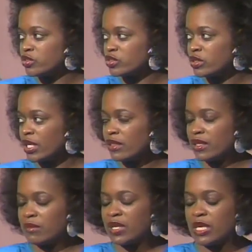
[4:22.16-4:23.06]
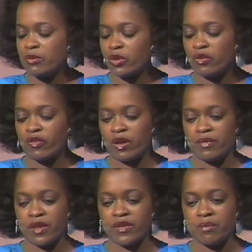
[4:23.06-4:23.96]
usually the people
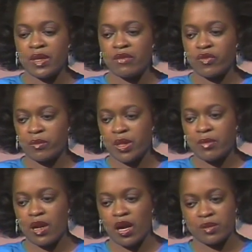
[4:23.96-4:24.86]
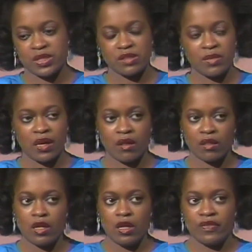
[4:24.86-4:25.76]
from the men from the Monogamous
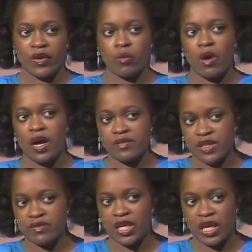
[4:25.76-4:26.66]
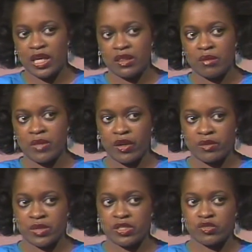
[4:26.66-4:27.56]
Male, their wives have taken the
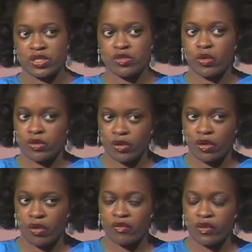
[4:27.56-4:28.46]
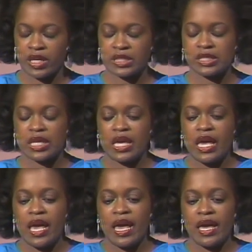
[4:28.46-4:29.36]
Married Mistress or their girlfriends.
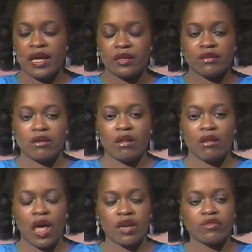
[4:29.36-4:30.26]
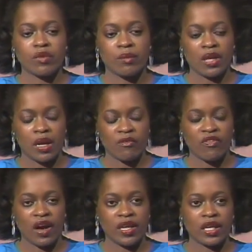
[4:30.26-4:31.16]
And a lot of women, I'm
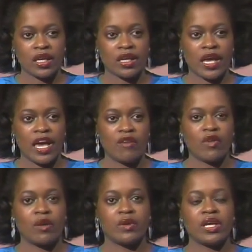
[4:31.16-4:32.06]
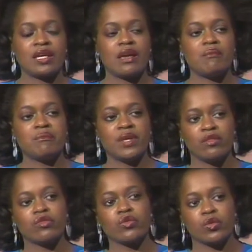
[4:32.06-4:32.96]
finding, have already
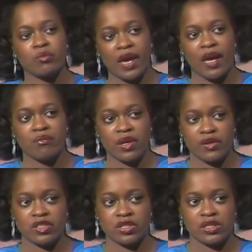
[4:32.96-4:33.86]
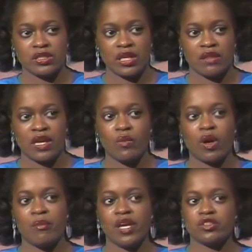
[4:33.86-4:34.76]
been through bad marriages, and they
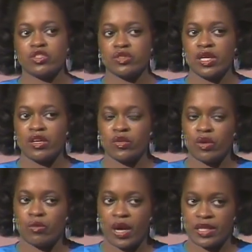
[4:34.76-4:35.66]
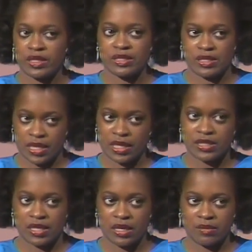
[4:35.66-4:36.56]
want to make sure they do it right the
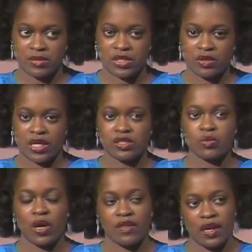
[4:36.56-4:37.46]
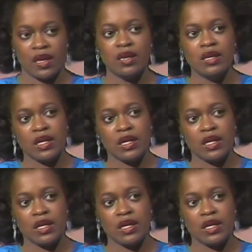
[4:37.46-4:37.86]
second time. So that's why they